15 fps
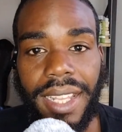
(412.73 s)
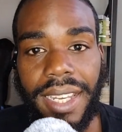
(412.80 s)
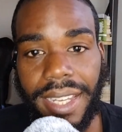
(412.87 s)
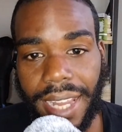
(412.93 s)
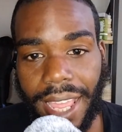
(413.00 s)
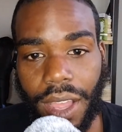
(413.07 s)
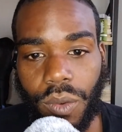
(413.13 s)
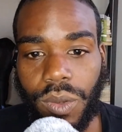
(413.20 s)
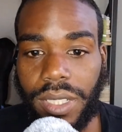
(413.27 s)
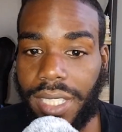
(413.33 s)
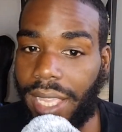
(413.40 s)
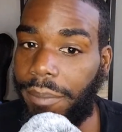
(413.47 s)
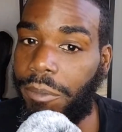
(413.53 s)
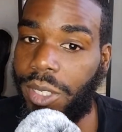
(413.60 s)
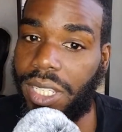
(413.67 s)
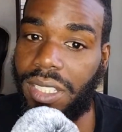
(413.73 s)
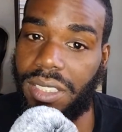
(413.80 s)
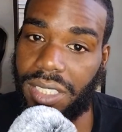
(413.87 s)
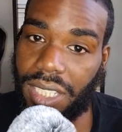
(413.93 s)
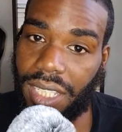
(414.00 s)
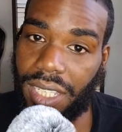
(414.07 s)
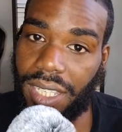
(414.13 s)
Now, with that being
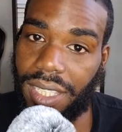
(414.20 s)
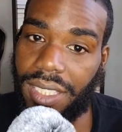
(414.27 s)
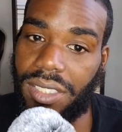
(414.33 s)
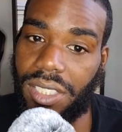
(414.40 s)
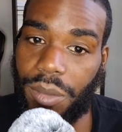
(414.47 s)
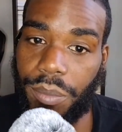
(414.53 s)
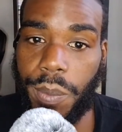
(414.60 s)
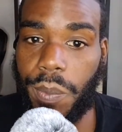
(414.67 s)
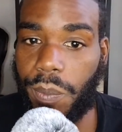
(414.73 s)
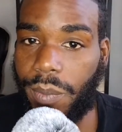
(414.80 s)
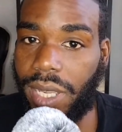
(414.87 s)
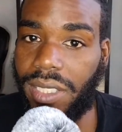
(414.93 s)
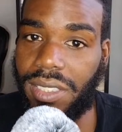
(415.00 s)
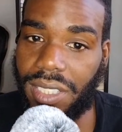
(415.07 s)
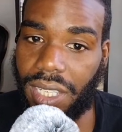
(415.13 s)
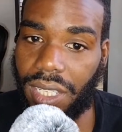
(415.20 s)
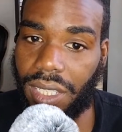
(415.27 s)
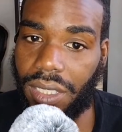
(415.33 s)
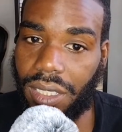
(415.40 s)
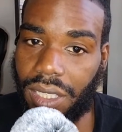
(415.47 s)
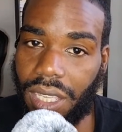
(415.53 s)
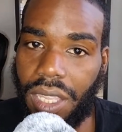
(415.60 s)
said, some people might say,
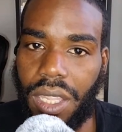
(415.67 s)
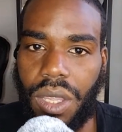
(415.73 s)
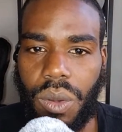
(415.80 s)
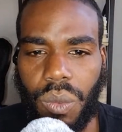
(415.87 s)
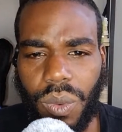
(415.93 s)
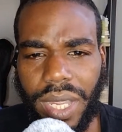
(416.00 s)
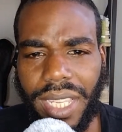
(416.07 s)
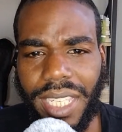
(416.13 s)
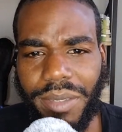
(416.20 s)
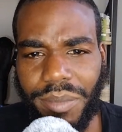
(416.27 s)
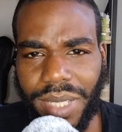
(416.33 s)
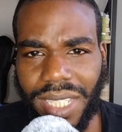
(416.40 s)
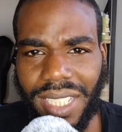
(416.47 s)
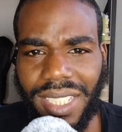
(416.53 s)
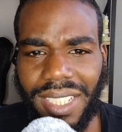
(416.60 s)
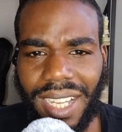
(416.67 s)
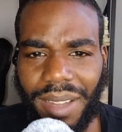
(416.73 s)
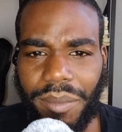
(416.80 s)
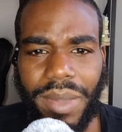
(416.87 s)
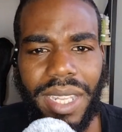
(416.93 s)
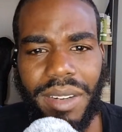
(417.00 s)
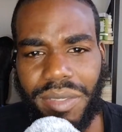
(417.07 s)
what he mean
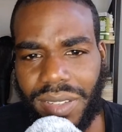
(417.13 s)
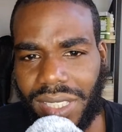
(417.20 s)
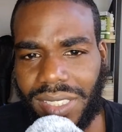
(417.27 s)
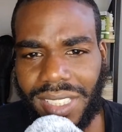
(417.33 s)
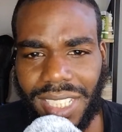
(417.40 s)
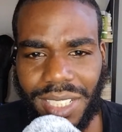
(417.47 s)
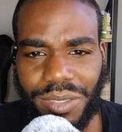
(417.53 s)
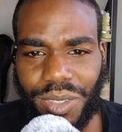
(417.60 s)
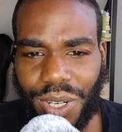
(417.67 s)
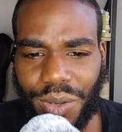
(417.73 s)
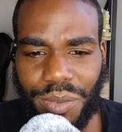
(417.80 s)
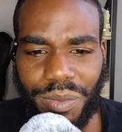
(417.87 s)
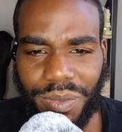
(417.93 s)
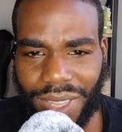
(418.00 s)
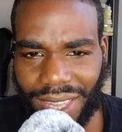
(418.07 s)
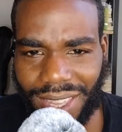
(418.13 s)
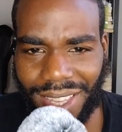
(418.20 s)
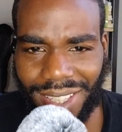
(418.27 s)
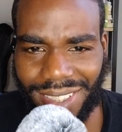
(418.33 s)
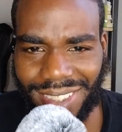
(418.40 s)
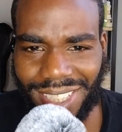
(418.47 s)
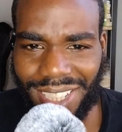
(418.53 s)
I manifest things very
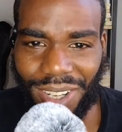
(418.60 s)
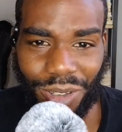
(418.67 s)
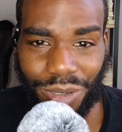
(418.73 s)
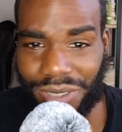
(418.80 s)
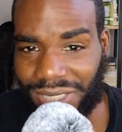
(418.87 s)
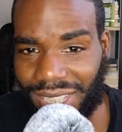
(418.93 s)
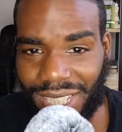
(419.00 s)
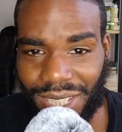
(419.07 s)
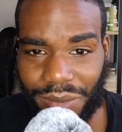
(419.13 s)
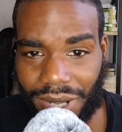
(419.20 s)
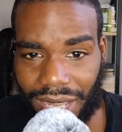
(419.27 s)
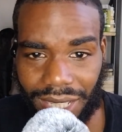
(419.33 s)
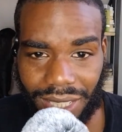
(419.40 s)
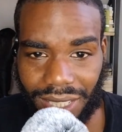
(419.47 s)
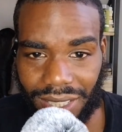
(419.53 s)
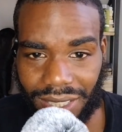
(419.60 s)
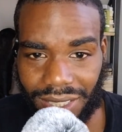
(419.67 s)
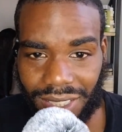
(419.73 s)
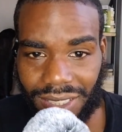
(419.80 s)
fast? It don't seem like it.